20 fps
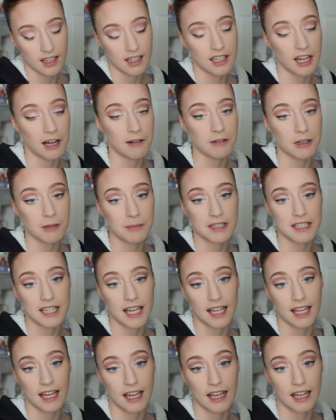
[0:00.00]
Now I'm going to be
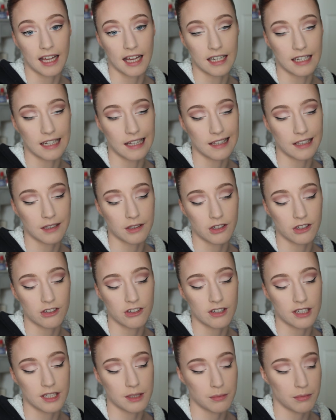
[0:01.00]
taking another
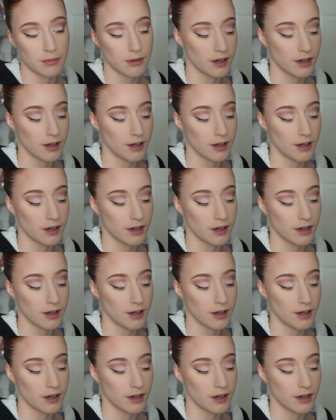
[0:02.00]
Catrice